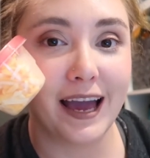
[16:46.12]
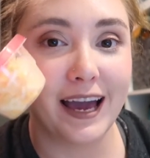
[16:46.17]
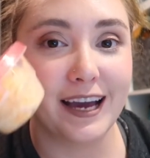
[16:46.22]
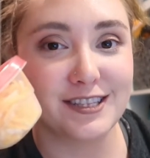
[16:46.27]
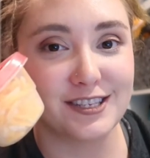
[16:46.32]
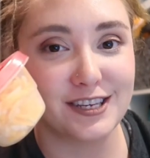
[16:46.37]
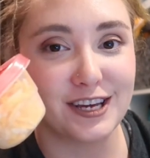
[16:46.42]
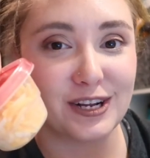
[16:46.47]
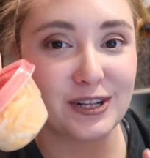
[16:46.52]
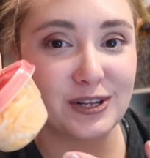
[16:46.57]

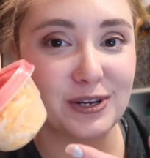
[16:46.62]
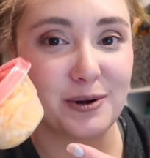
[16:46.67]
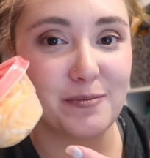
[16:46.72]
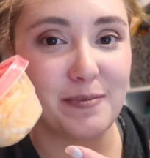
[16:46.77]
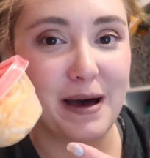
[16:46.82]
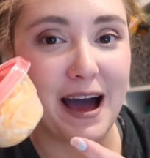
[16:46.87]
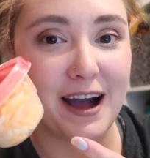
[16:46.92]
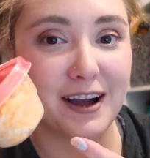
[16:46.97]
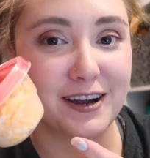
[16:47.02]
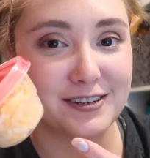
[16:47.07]
It's in a little
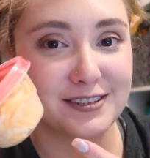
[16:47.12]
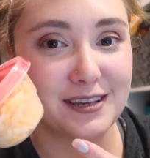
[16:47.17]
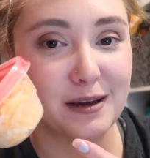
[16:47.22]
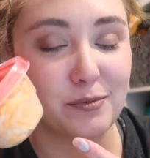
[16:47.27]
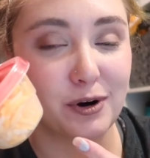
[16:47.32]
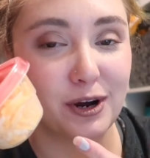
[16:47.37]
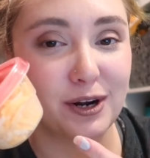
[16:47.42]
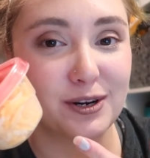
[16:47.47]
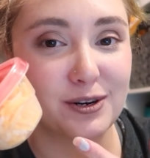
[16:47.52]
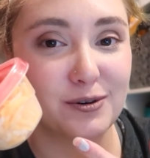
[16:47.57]
pack because I
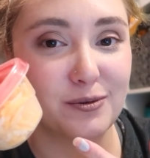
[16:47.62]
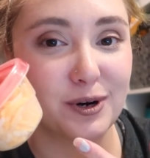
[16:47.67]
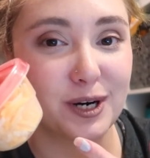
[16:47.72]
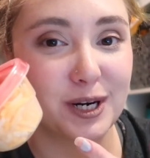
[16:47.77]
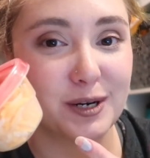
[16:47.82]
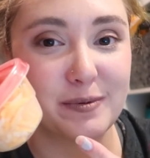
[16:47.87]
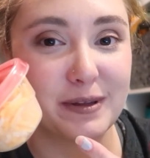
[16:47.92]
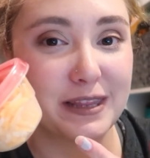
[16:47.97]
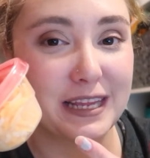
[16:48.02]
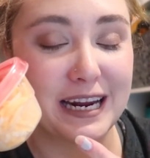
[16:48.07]
brought it to
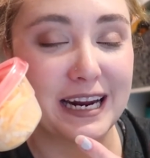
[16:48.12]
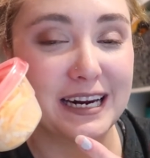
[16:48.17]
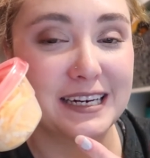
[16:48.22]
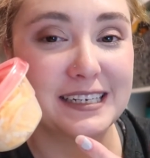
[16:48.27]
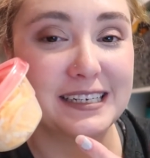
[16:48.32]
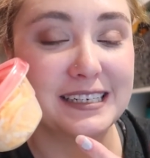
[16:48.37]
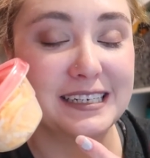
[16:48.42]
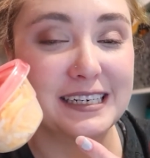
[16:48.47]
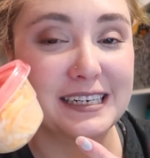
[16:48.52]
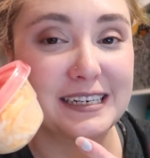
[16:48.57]
work, but then I
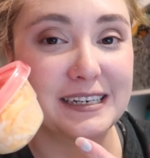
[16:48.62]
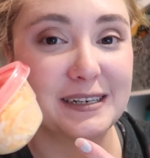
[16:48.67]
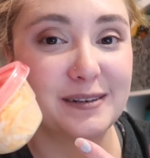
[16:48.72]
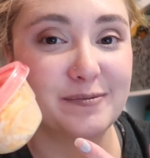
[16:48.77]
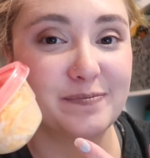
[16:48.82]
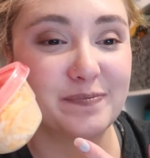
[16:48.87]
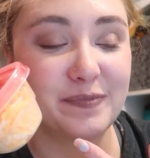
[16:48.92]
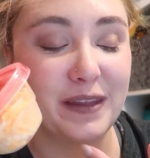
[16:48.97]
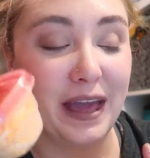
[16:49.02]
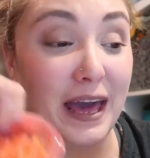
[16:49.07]
didn't eat
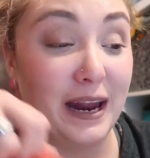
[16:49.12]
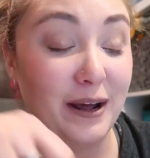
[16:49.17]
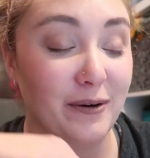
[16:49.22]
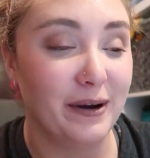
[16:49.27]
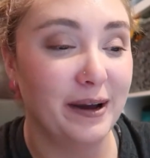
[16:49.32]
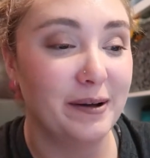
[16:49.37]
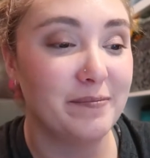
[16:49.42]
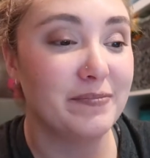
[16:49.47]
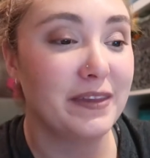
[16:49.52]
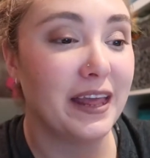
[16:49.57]
it.
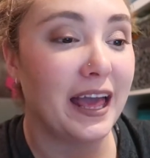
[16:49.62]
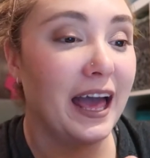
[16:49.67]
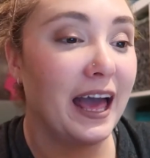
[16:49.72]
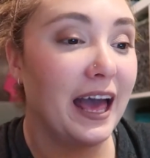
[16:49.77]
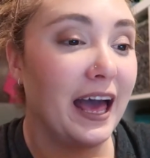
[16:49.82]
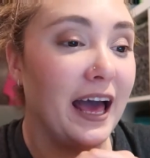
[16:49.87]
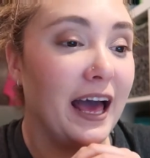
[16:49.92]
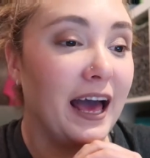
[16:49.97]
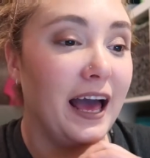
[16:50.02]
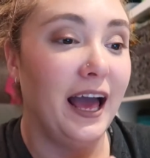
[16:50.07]
Anyway,
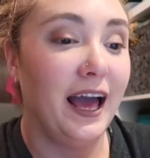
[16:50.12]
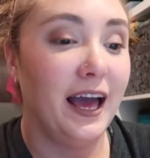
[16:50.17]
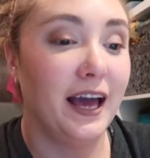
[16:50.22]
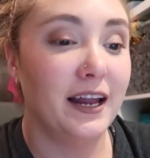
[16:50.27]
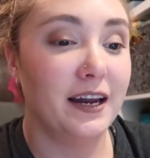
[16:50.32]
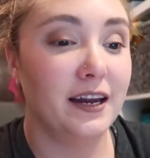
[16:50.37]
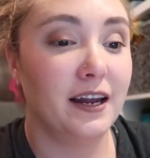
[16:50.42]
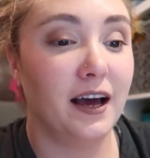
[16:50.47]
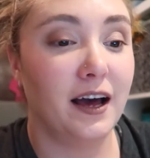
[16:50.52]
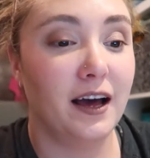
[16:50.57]

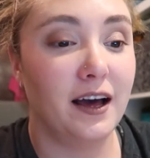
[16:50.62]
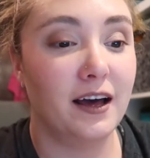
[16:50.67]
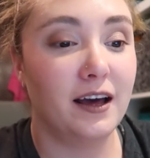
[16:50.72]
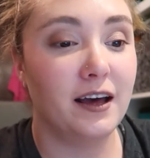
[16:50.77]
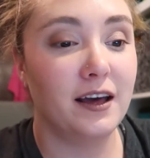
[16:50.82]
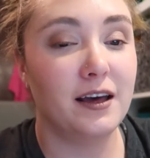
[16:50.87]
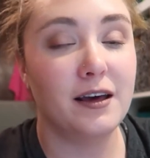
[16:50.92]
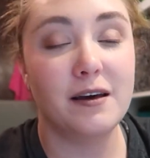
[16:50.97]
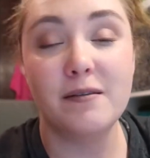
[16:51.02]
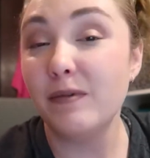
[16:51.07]
and uh,
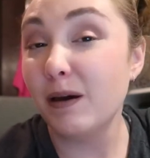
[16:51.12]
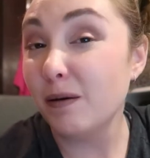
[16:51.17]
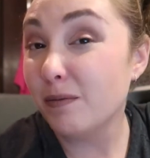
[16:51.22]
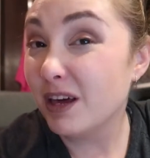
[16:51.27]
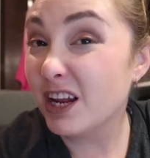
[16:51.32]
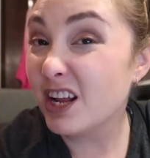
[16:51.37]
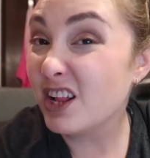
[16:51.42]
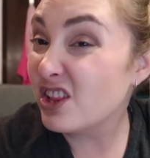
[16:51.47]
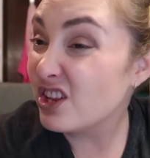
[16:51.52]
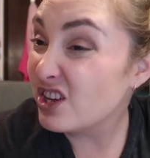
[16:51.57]

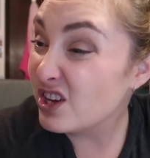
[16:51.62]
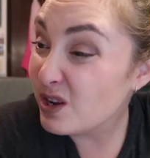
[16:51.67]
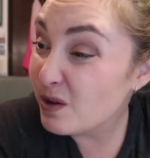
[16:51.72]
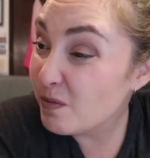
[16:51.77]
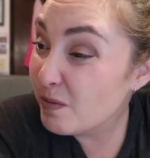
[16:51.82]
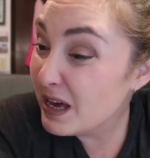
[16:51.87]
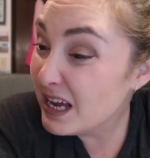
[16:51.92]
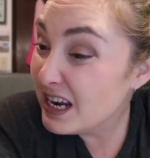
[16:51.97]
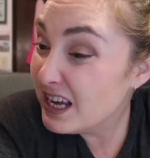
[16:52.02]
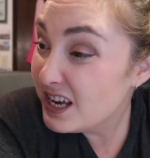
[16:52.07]
maybe in a
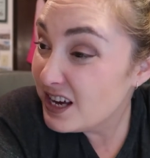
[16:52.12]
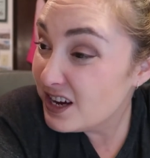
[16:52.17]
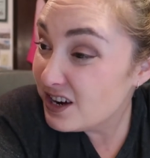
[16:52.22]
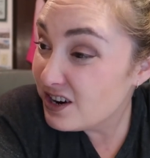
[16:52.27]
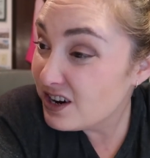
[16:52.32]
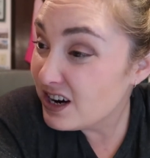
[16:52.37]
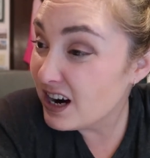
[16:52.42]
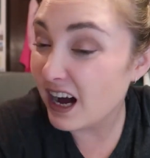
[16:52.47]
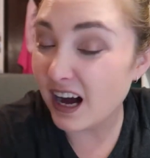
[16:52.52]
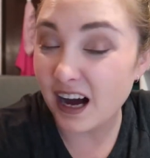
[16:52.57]
little bit
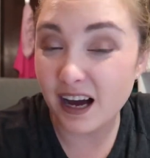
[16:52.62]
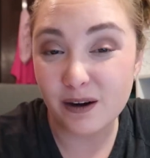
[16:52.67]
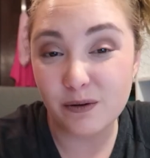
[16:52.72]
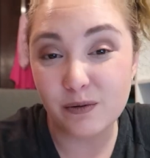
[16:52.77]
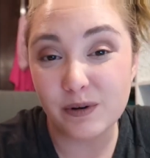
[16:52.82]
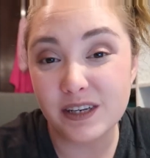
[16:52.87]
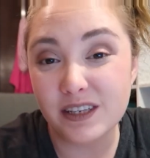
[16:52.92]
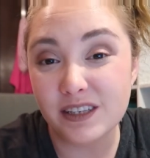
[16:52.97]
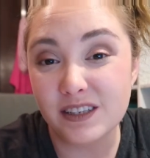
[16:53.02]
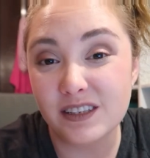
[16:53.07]
here, I
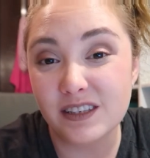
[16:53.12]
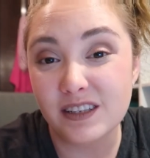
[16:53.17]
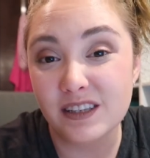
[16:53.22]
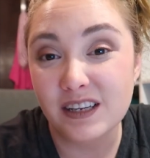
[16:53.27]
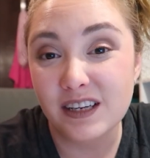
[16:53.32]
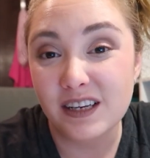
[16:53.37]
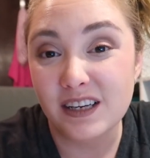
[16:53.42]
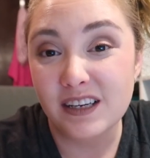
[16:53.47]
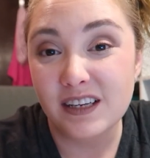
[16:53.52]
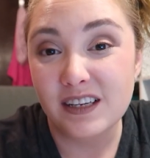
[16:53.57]
will
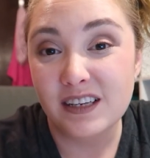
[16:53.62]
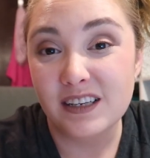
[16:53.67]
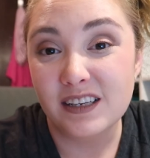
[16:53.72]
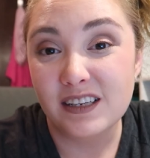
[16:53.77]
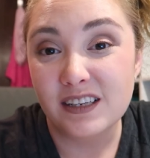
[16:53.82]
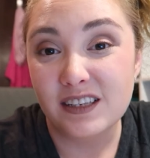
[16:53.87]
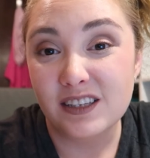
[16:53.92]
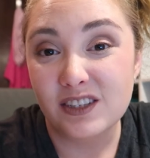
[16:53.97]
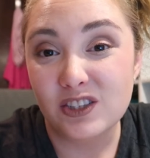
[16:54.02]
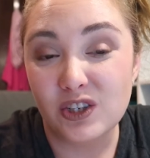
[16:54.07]

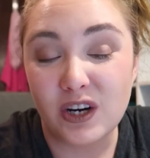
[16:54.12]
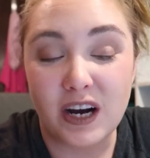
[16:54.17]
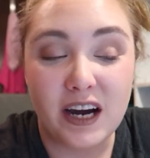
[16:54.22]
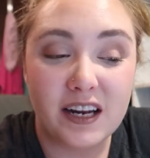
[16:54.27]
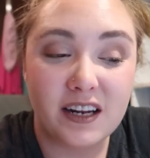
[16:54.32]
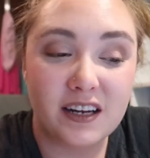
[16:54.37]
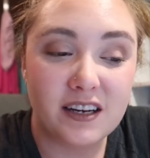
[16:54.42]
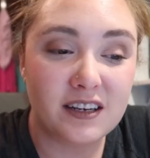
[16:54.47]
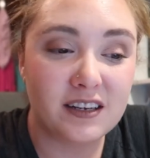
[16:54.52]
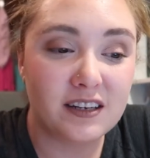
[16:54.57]

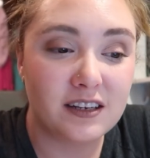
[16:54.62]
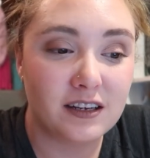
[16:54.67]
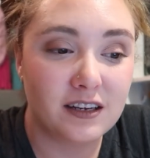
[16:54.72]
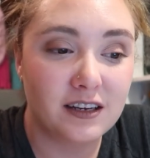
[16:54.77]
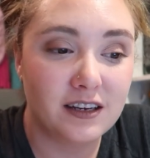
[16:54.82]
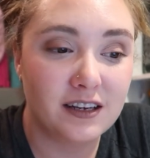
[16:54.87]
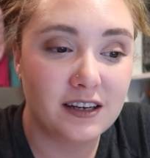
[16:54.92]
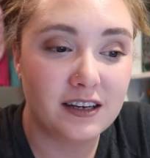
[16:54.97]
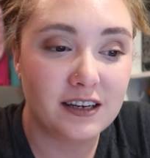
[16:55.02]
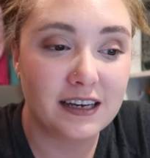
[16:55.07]
try to
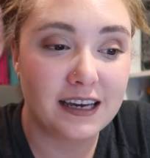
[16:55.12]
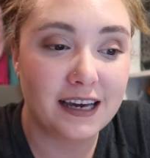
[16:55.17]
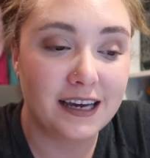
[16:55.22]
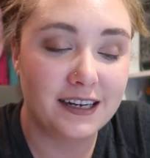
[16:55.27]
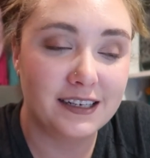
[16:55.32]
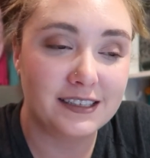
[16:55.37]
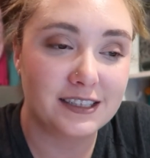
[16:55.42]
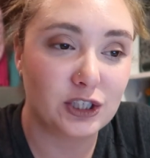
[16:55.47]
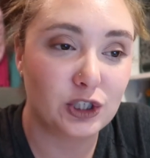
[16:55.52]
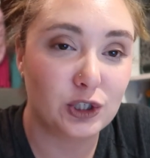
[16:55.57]

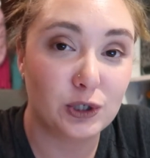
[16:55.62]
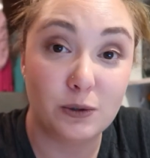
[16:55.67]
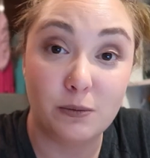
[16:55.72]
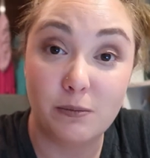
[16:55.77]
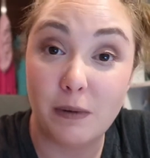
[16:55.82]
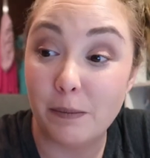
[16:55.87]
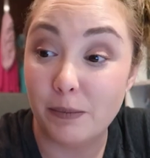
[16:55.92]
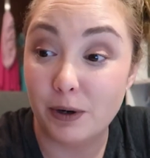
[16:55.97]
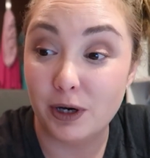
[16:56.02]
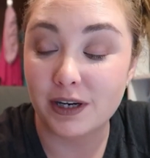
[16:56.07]
get into
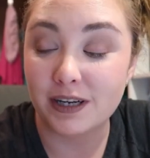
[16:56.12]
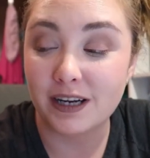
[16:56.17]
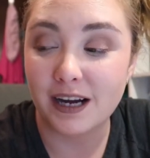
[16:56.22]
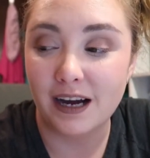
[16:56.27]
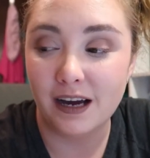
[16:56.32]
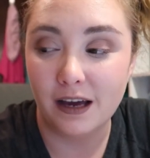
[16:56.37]
my book.